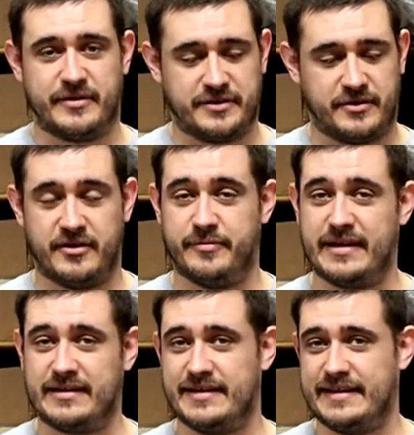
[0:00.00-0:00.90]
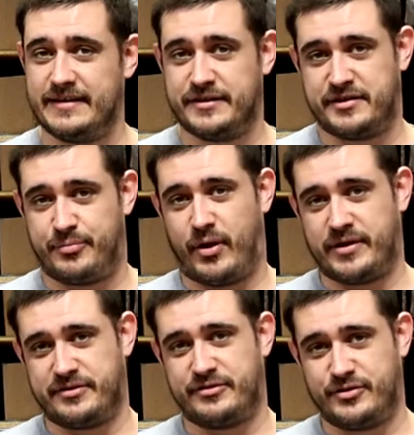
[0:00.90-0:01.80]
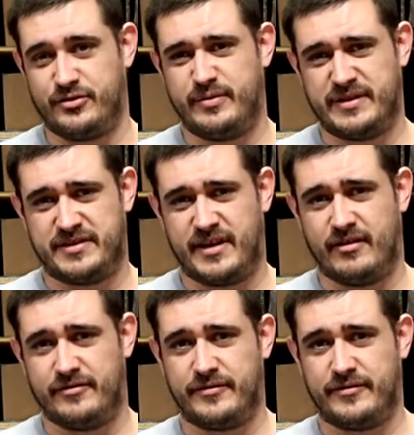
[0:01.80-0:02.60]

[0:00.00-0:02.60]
is going to be cleaning the suppressor tube itself,